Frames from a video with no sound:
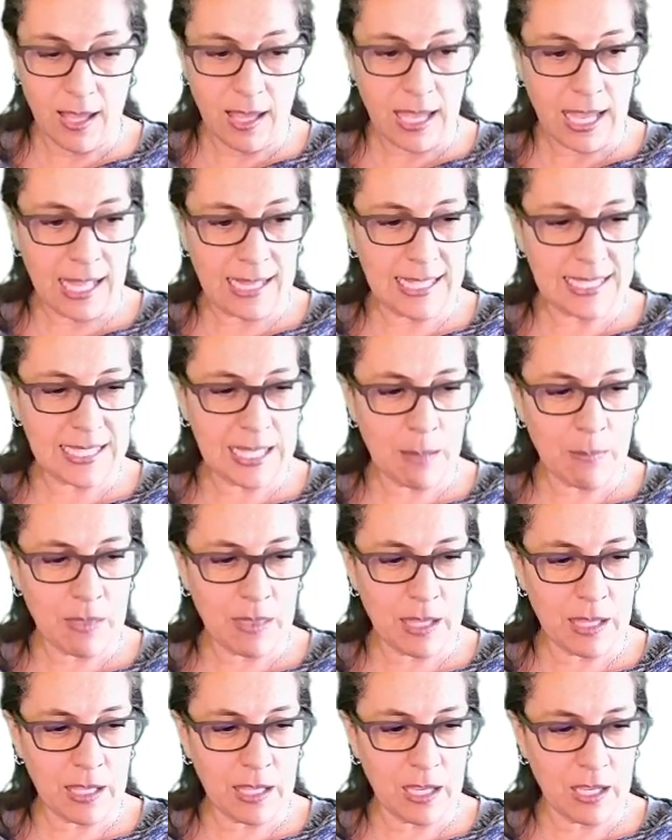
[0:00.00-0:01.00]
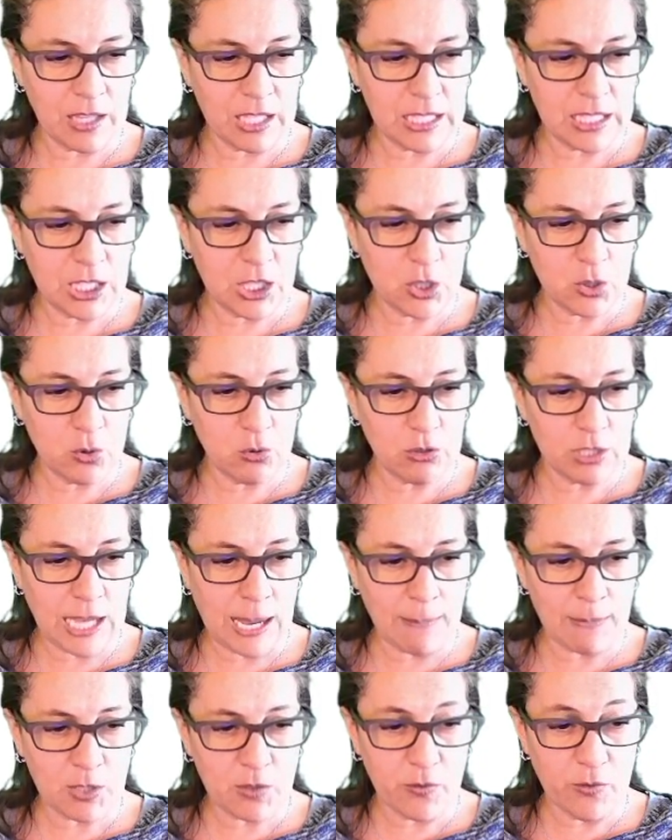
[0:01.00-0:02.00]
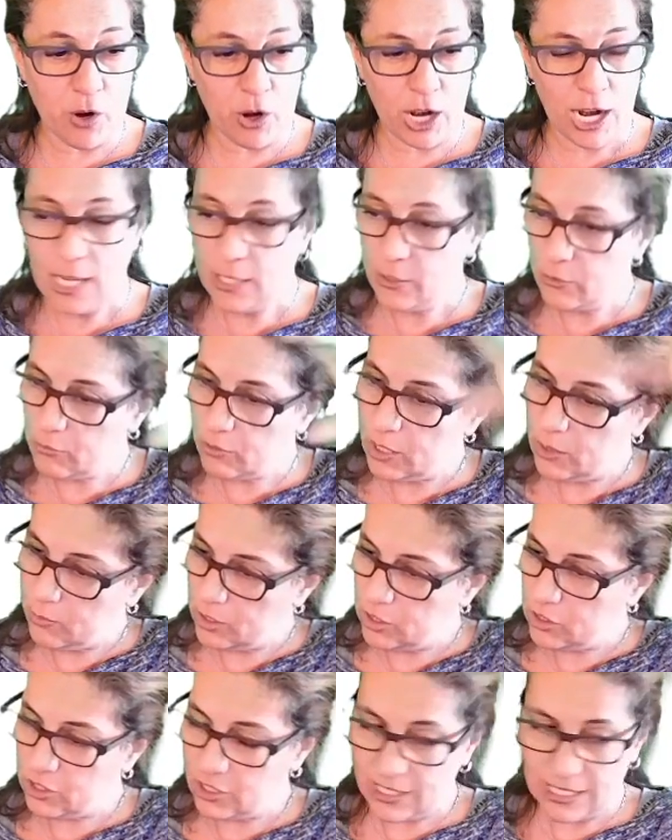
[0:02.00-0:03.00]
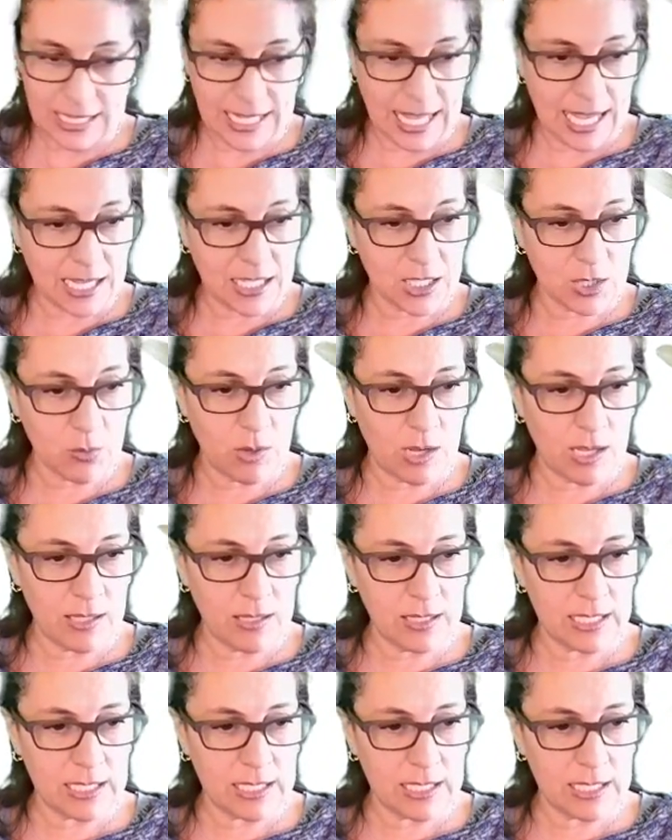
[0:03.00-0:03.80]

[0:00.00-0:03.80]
And the same thing here. This is 2 times 400, which is the next one.